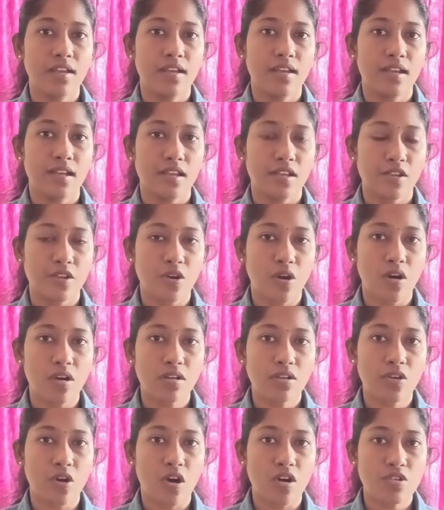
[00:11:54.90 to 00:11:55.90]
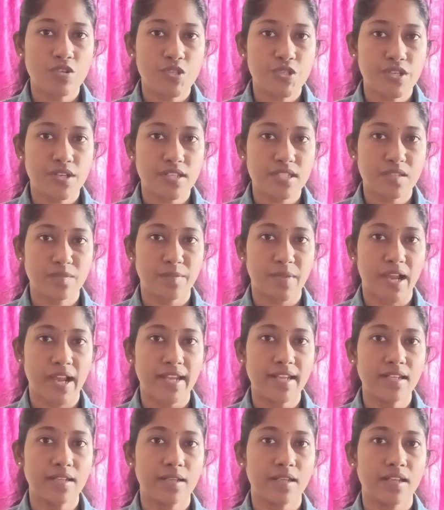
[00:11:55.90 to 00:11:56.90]
your conscious
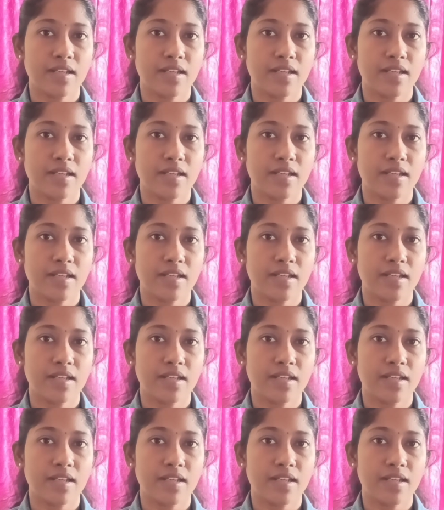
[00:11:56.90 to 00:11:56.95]
mind